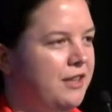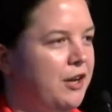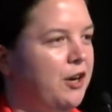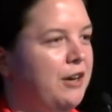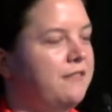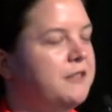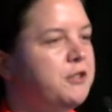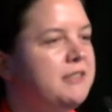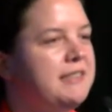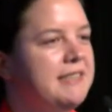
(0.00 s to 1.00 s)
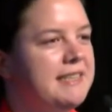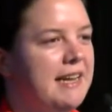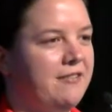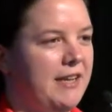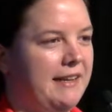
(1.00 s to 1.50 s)
there are efficiency
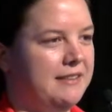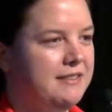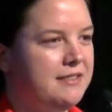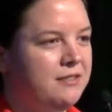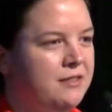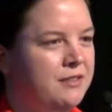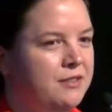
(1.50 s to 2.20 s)
savings